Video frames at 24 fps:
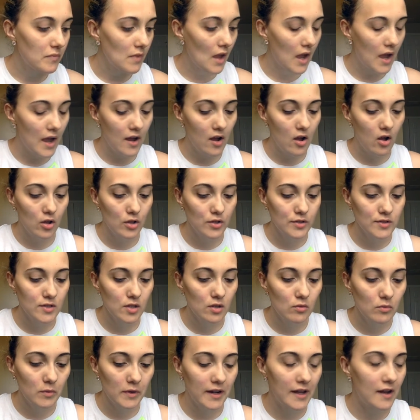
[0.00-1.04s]
I
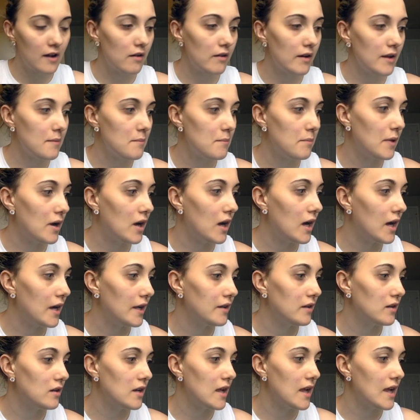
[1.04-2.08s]
also went out and bought
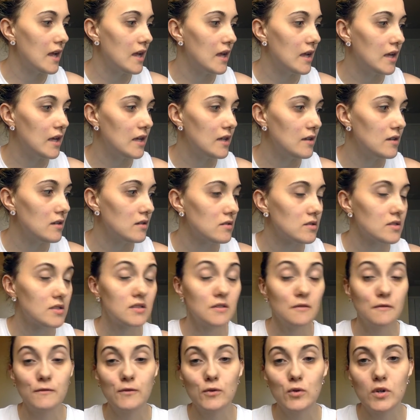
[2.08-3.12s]
a
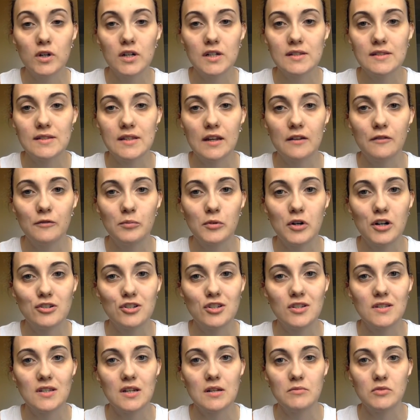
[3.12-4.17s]
Sephora set of
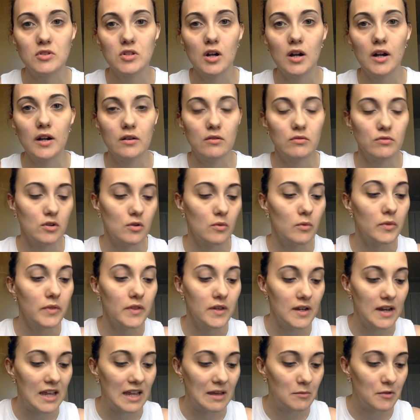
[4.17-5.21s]
brushes, and I'm sorry I don't know the
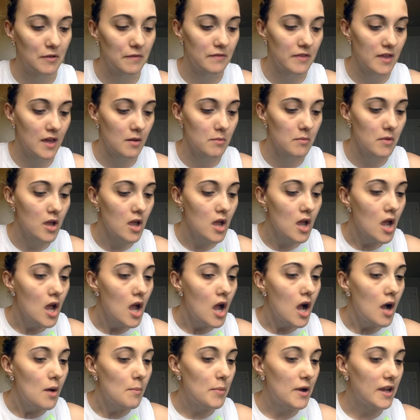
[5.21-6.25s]
name of them,
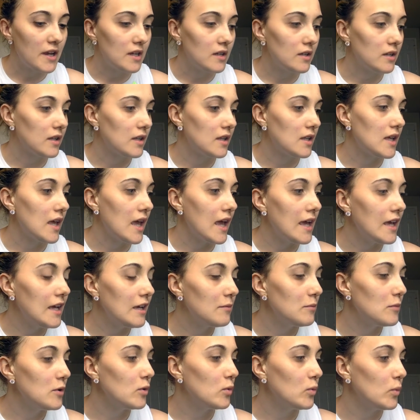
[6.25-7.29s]
but it
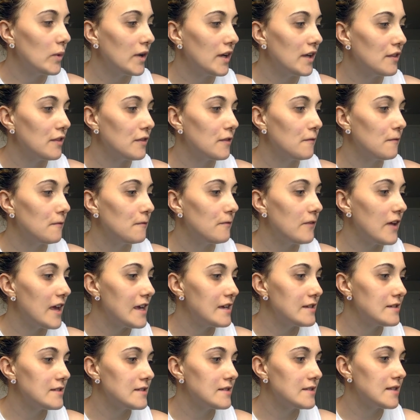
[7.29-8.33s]
came with
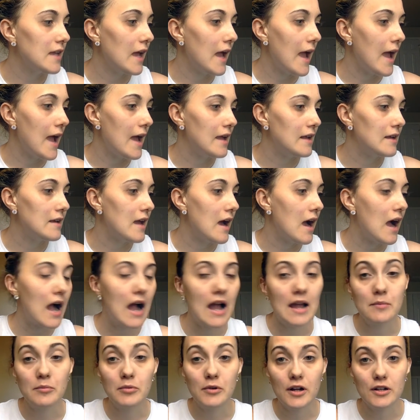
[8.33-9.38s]
face and
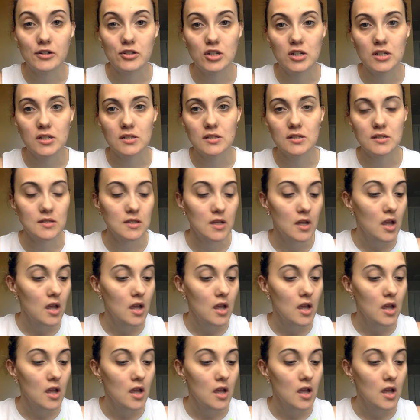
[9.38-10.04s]
eye brushes.